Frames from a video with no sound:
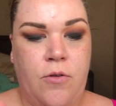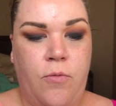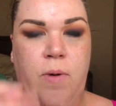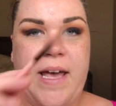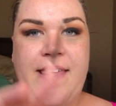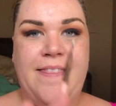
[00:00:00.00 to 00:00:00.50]

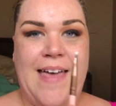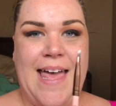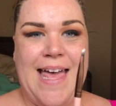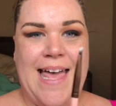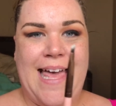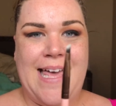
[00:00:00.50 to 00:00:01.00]
with
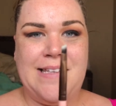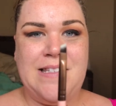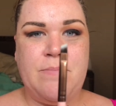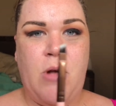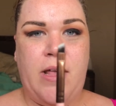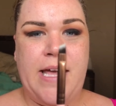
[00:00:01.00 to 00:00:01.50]
a
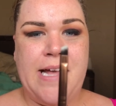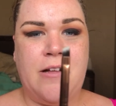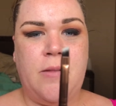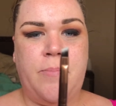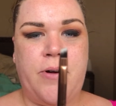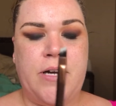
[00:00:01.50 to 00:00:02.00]
small
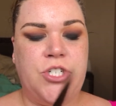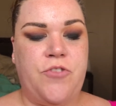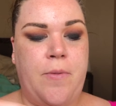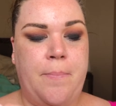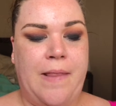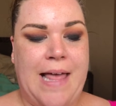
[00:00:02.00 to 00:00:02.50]
angle brush
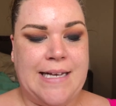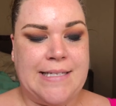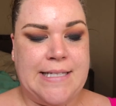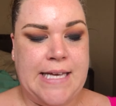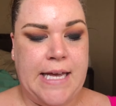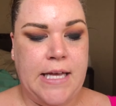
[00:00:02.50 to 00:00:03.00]
from
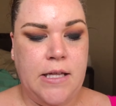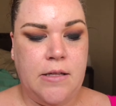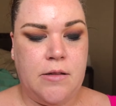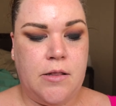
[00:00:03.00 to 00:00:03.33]
Luxie.